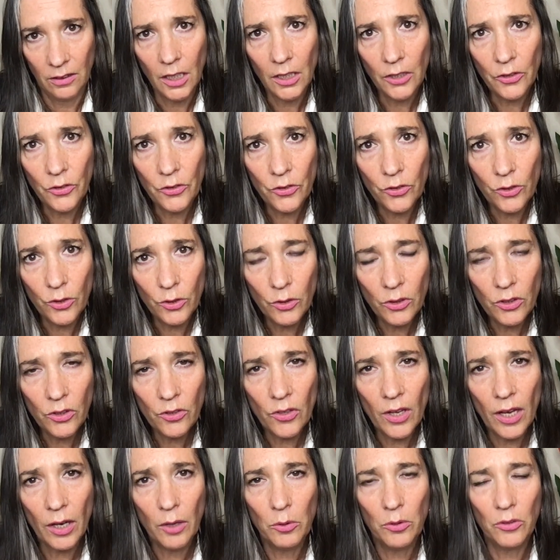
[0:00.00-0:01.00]
As soon
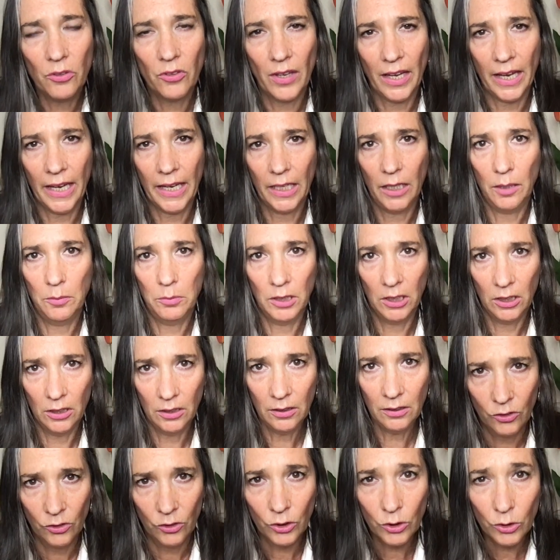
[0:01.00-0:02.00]
as I was
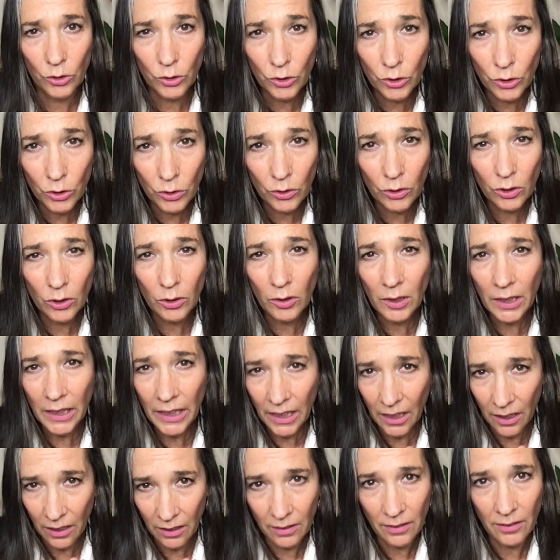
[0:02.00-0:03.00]
able to
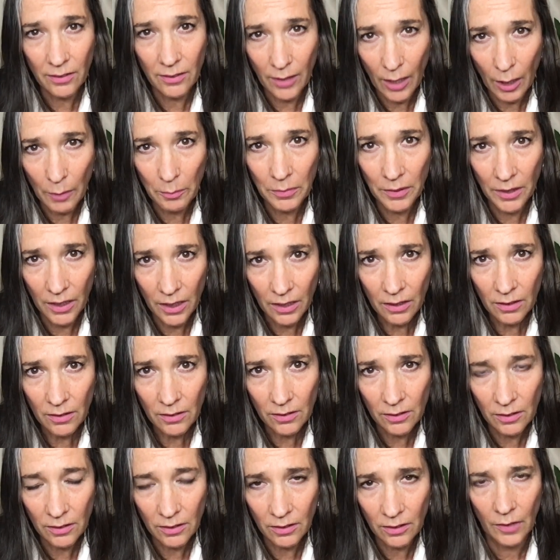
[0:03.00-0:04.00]
truly accept
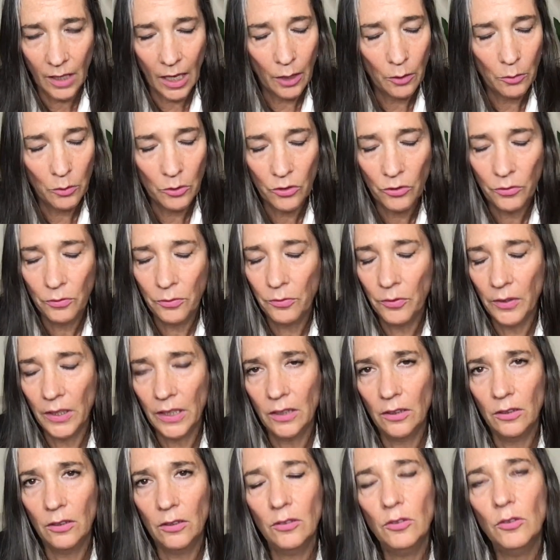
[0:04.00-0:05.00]
this, I was
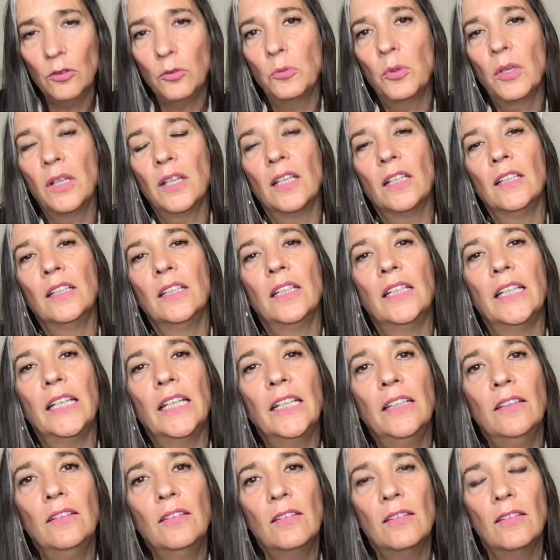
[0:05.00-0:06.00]
filled with an
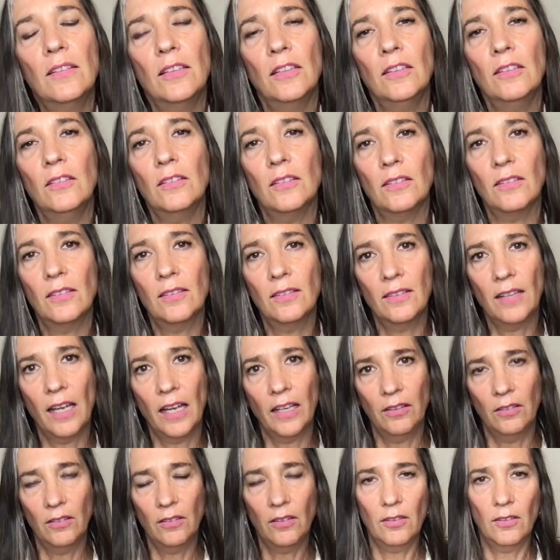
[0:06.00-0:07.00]
instant
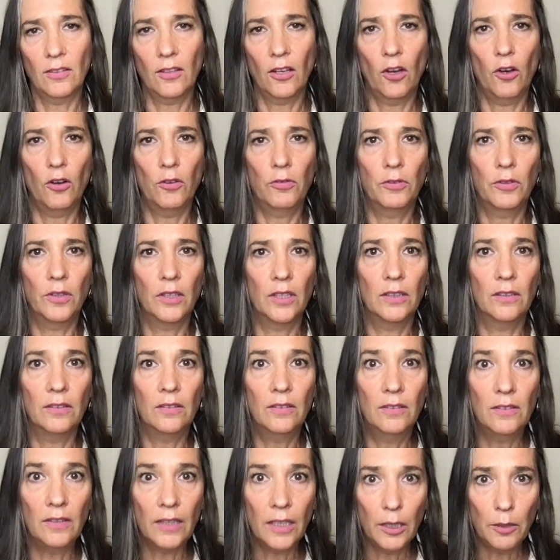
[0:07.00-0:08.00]
sense of
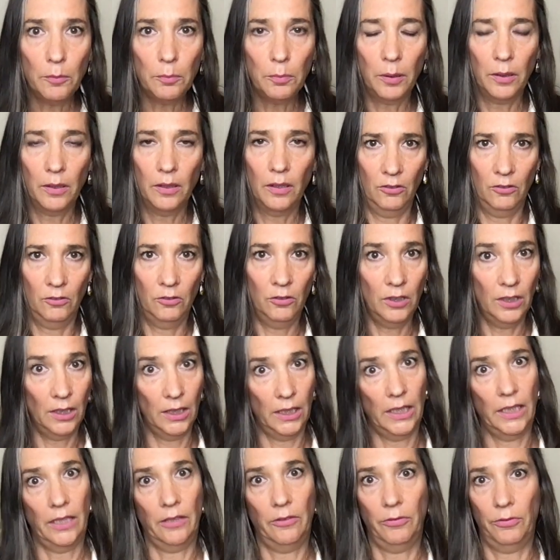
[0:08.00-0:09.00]
deep
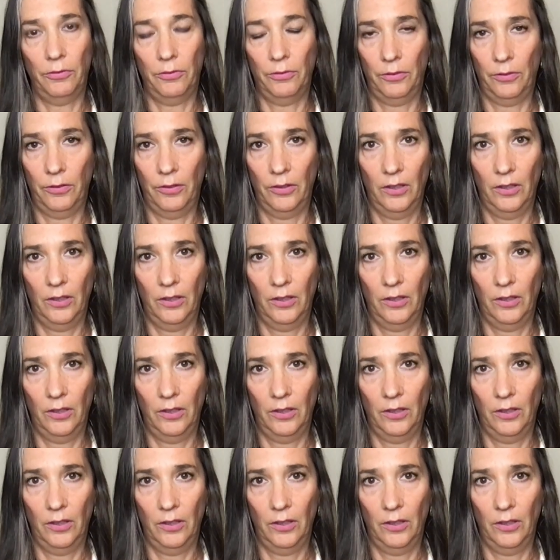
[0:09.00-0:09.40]
relief.